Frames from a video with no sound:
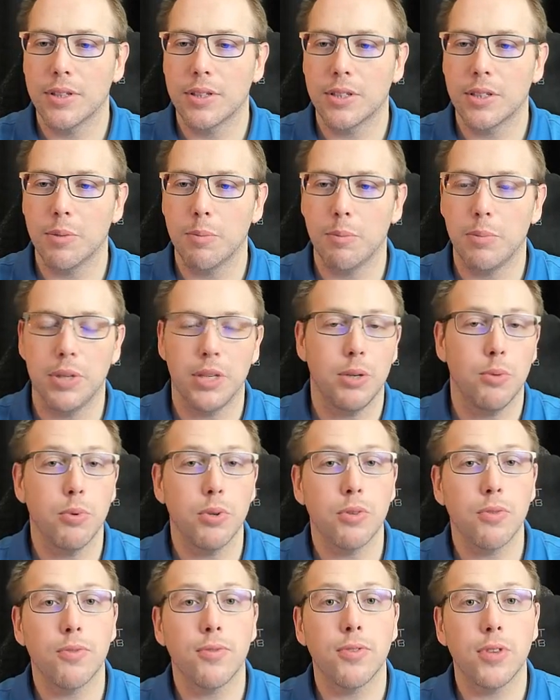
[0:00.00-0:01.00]
to be with
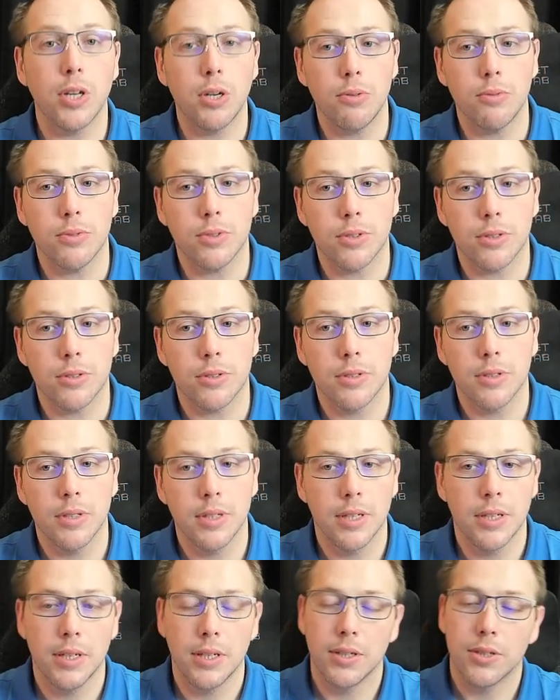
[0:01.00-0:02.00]
floats.
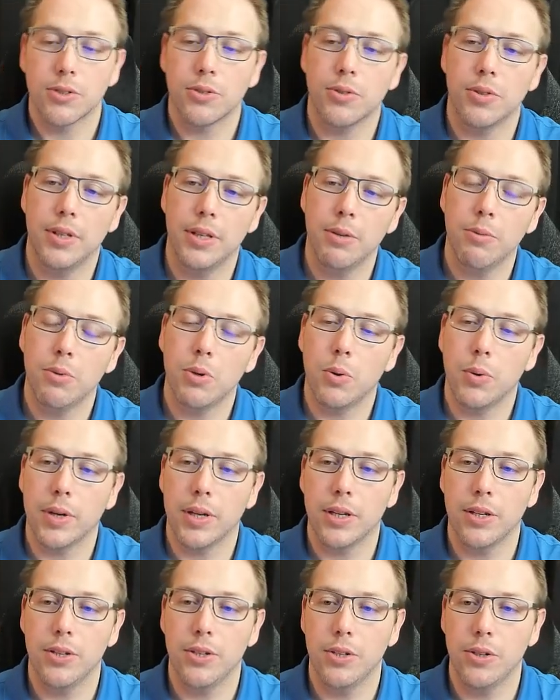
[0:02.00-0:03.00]
So then what we
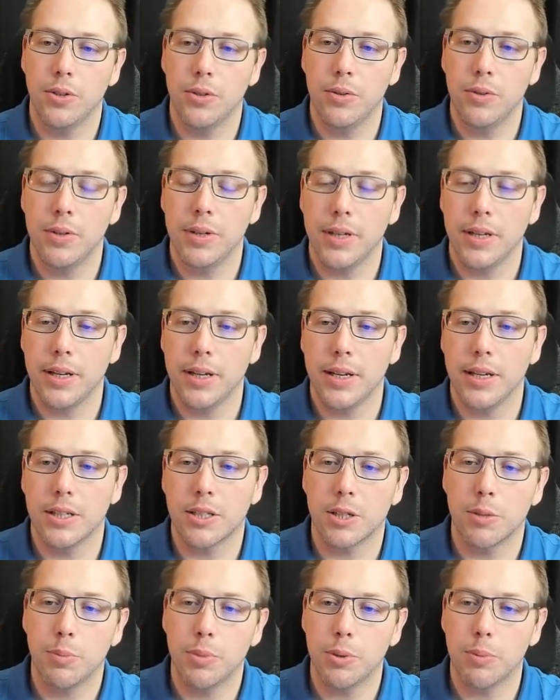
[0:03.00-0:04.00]
could do is I'm
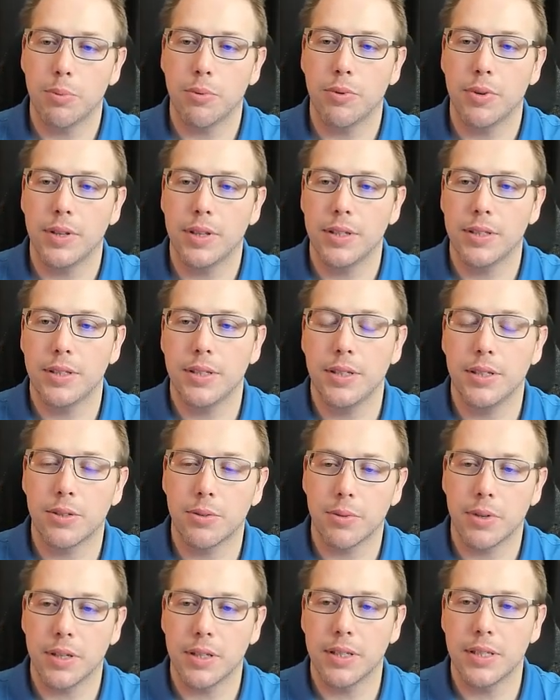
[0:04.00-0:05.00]
going to put a parentheses
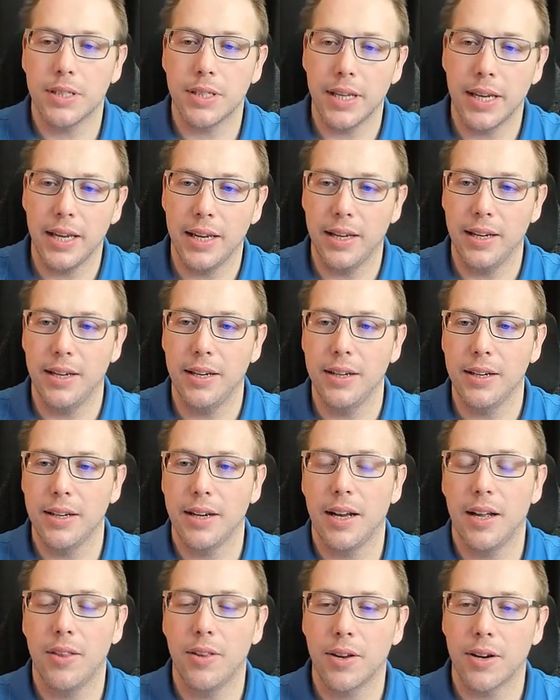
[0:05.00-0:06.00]
around this A,
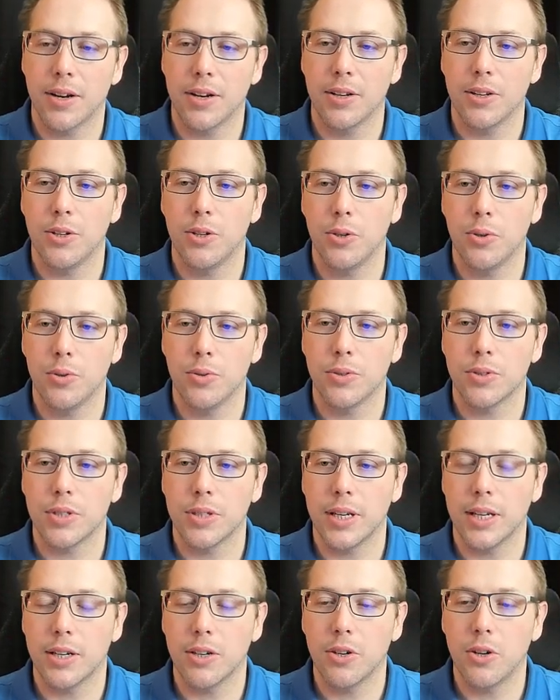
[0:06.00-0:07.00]
and then I'm going to use
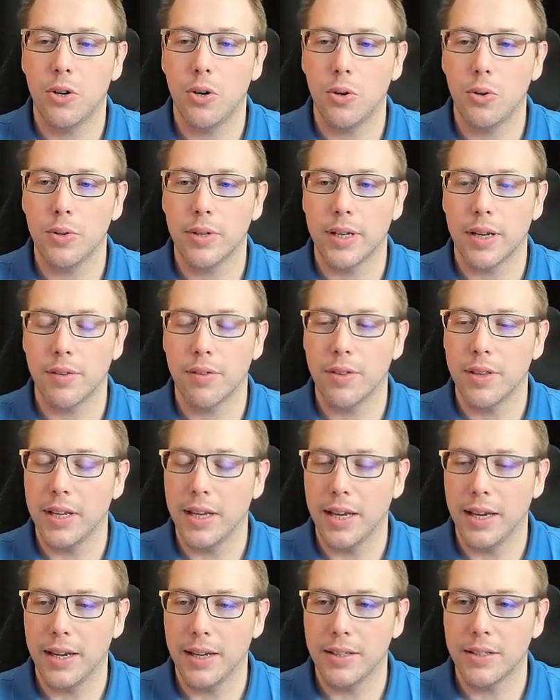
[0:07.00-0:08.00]
a colon after the
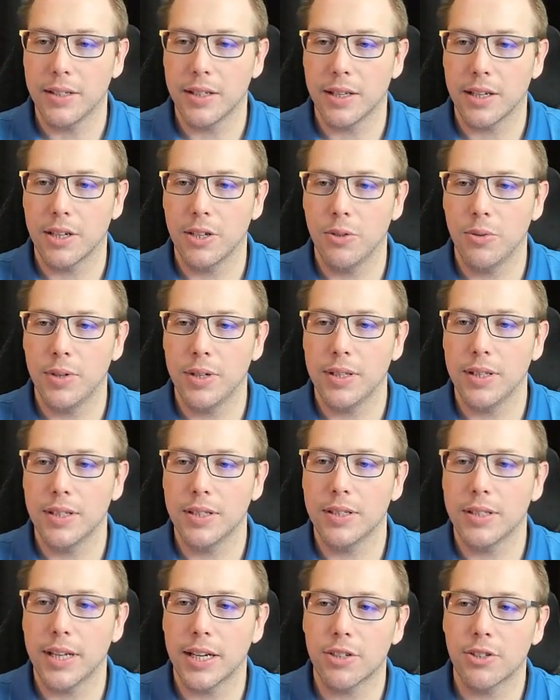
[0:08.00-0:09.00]
A and say, like, you know what, this
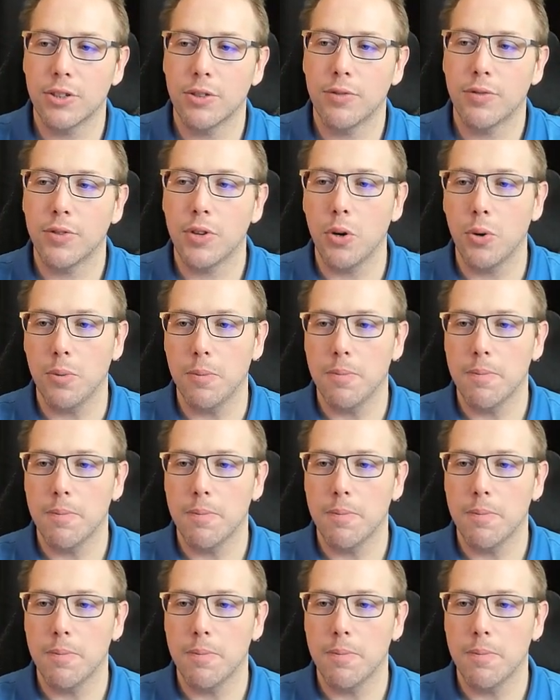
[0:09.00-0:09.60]
is actually a float.